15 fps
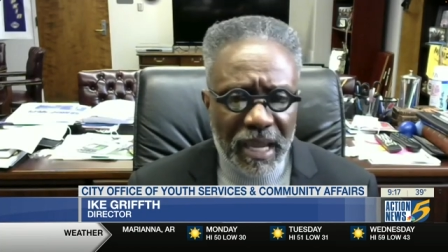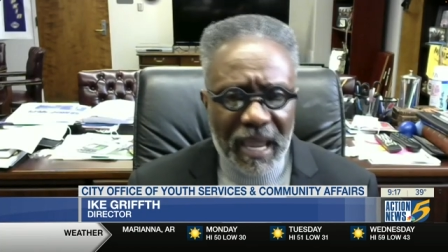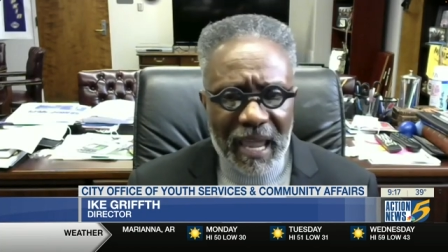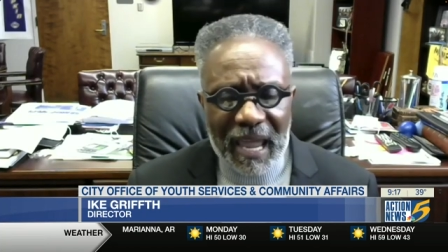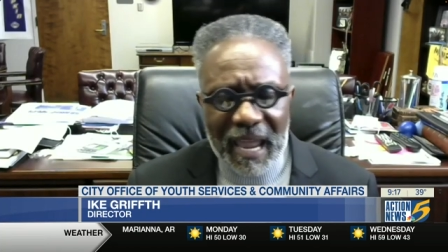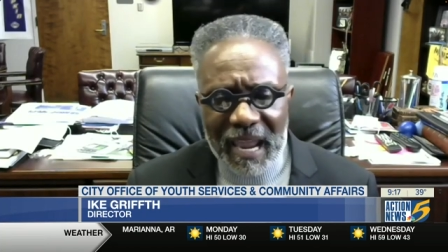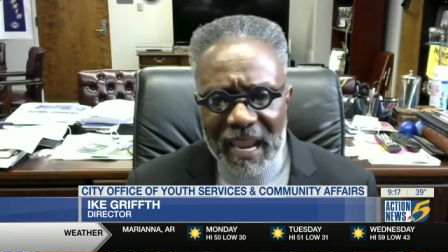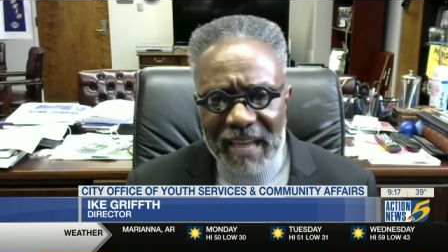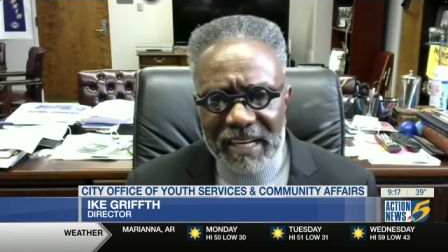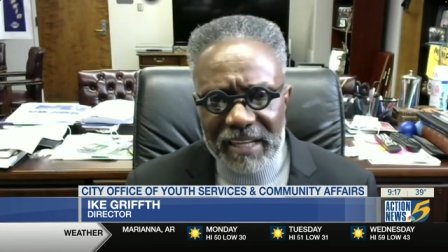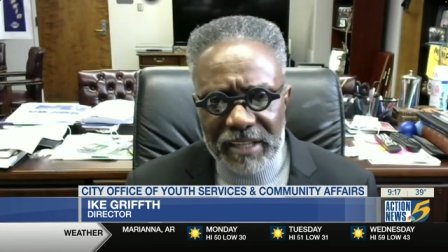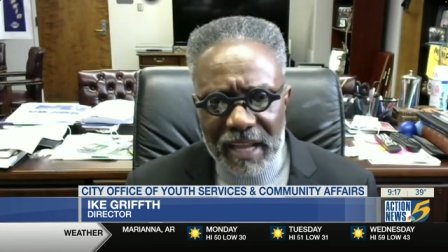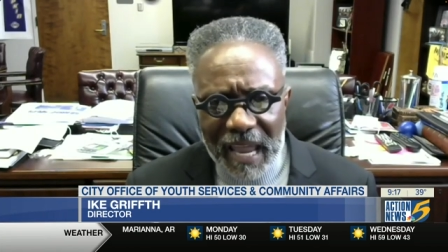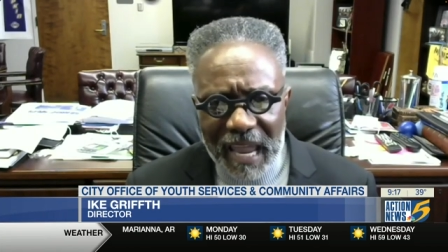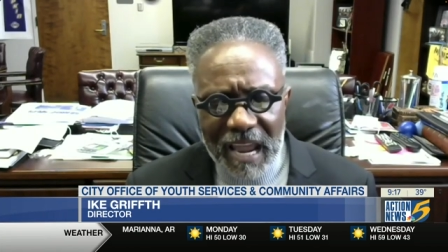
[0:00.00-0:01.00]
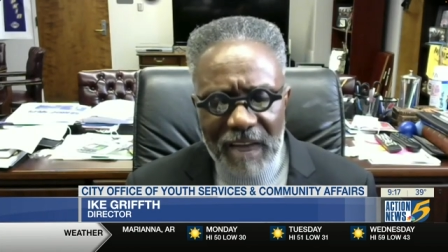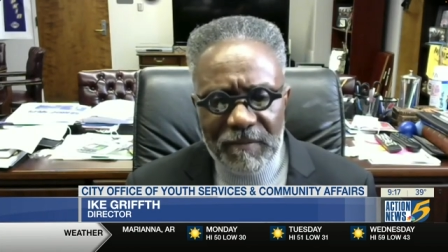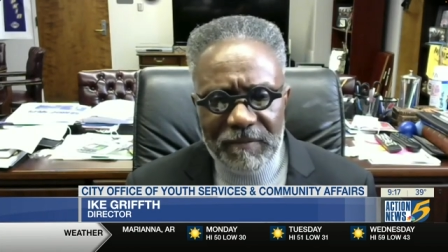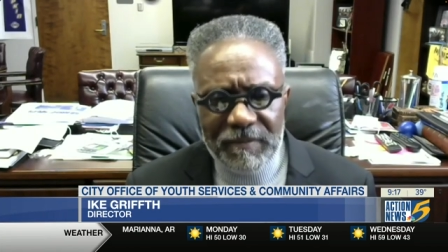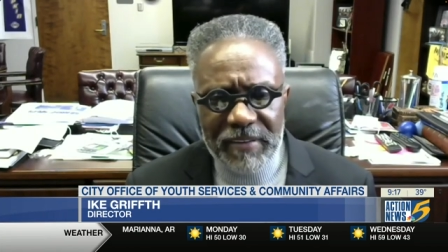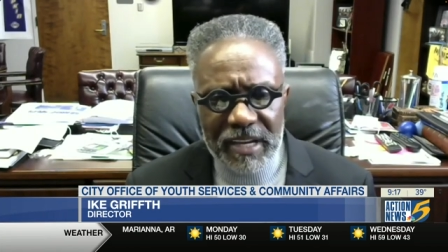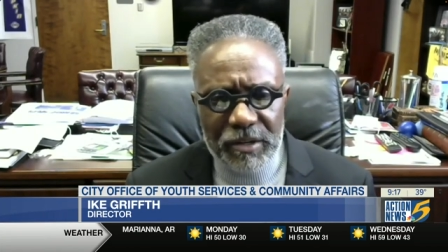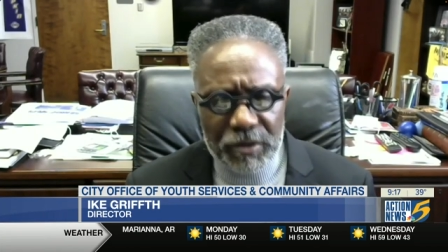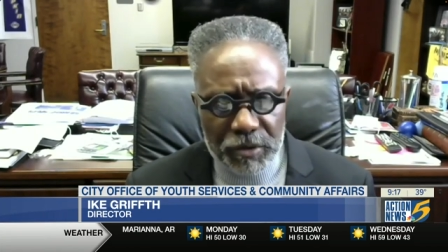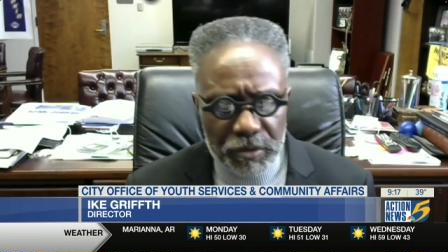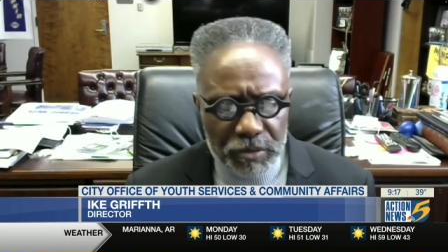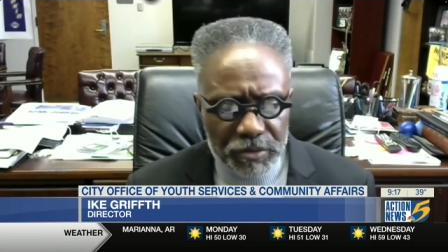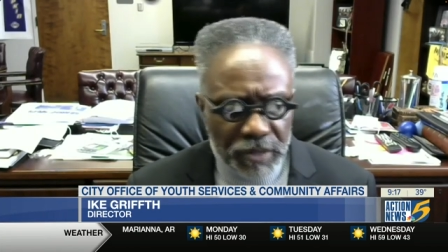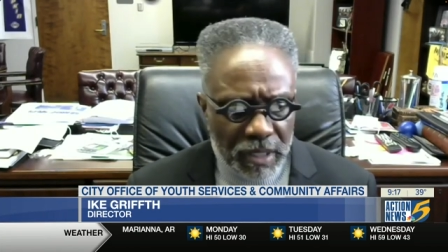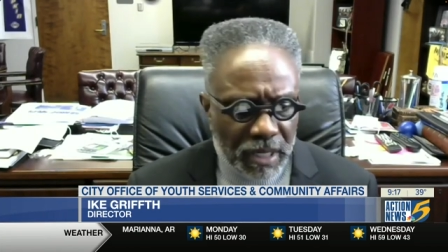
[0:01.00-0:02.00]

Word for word: and to have vendors